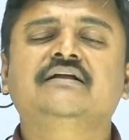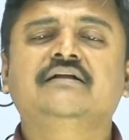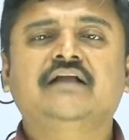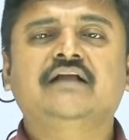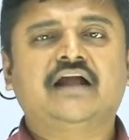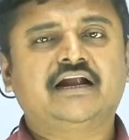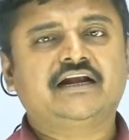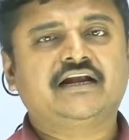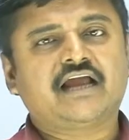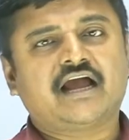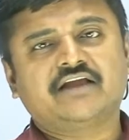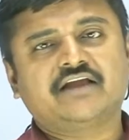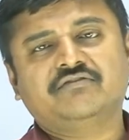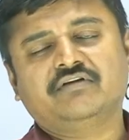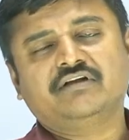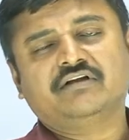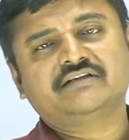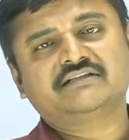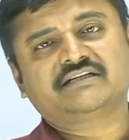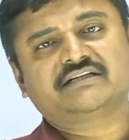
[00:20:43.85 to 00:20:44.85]
and I
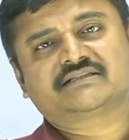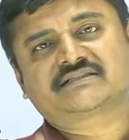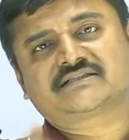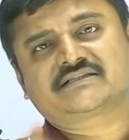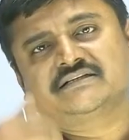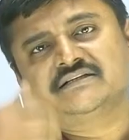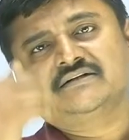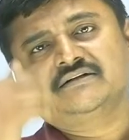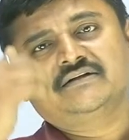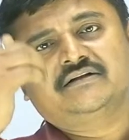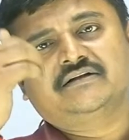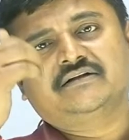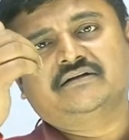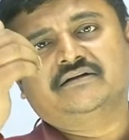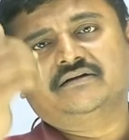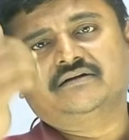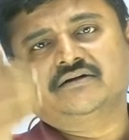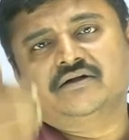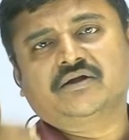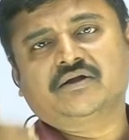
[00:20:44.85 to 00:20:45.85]
will just
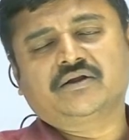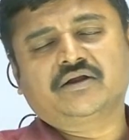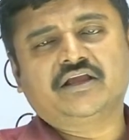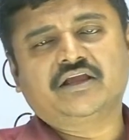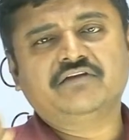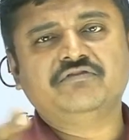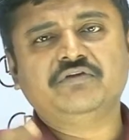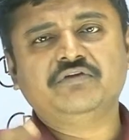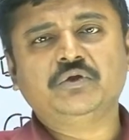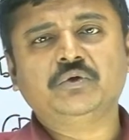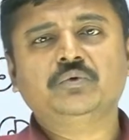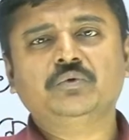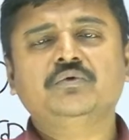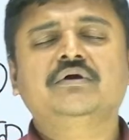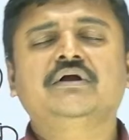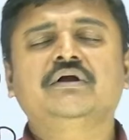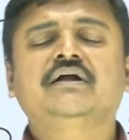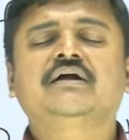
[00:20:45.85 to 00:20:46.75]
give you